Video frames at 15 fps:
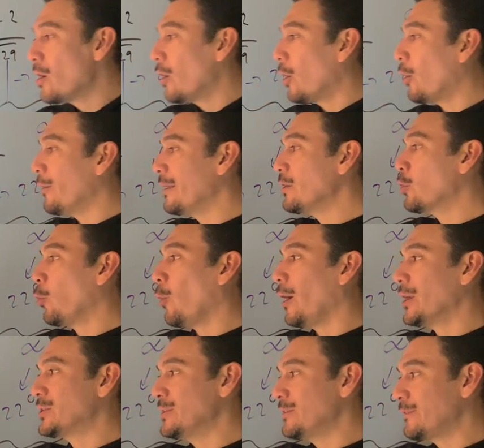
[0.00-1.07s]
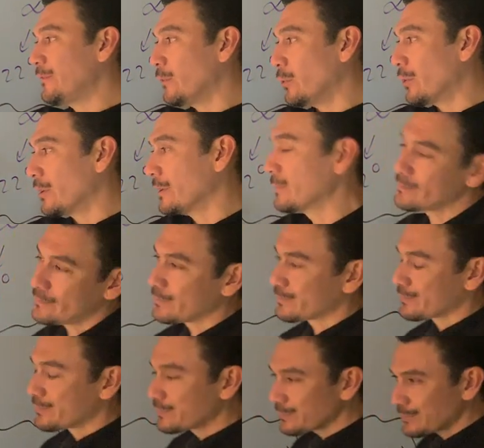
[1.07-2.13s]
or in quadrant 4.
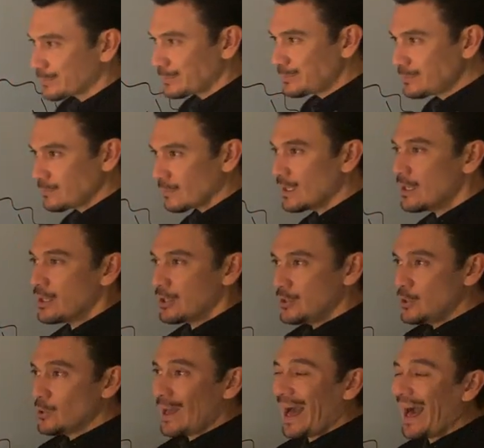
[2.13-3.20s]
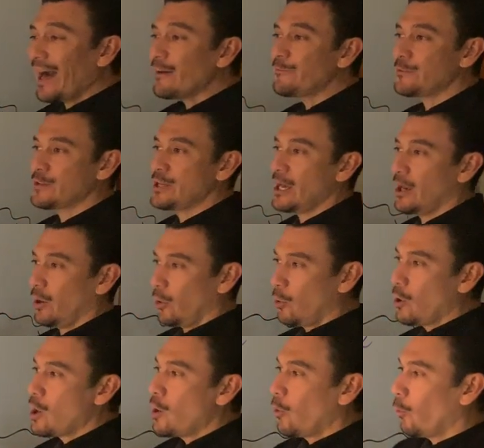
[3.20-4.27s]
You'd have to
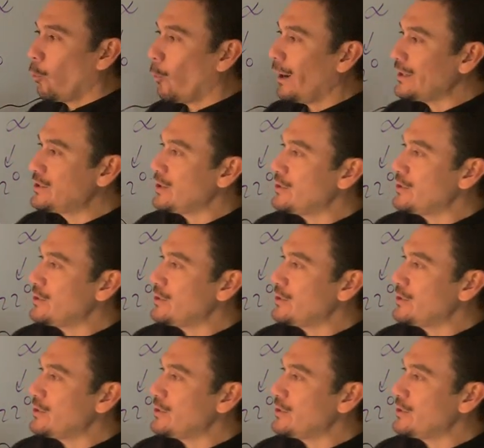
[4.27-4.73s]
know what to